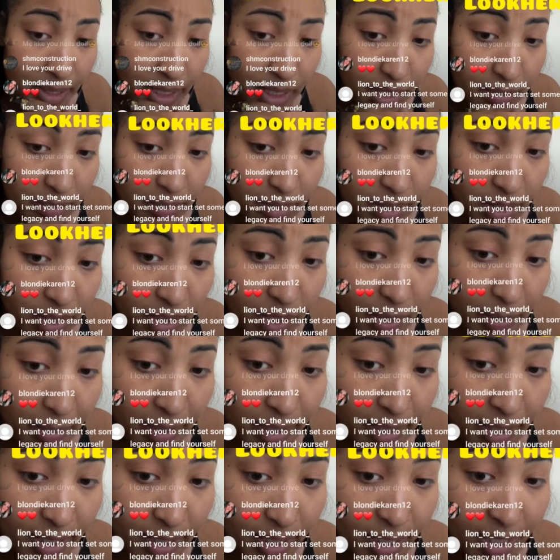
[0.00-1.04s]
Big up to
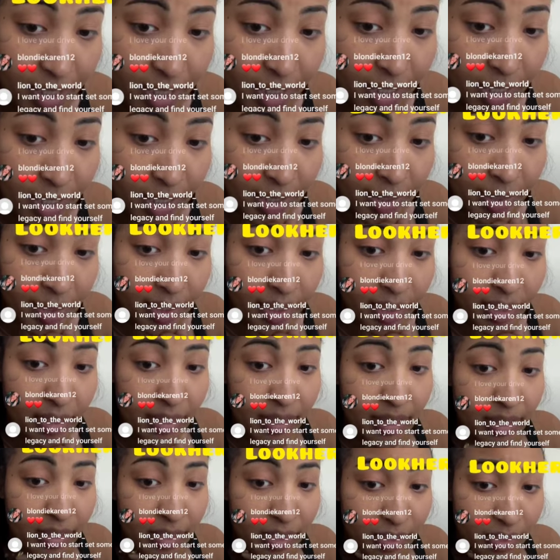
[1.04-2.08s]
Normani.
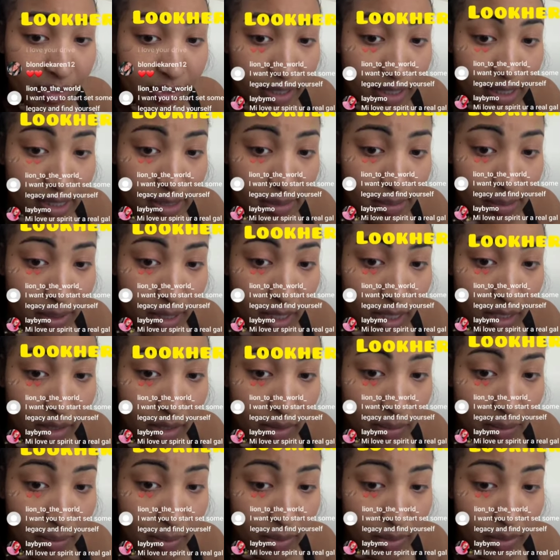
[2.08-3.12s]
Chris
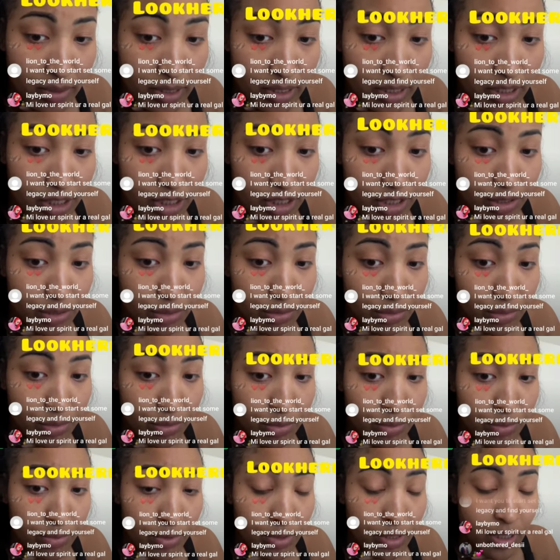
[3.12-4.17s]
Brown posted
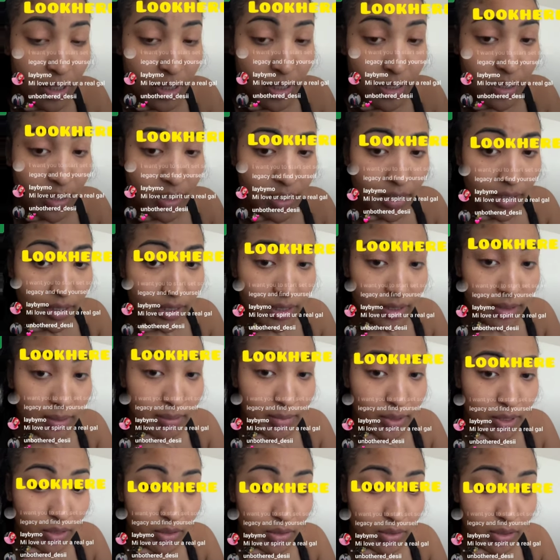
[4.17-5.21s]
you.
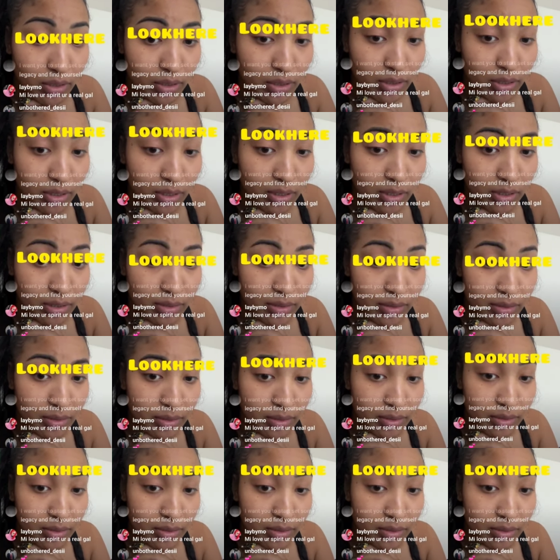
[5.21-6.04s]
I'm gonna go look.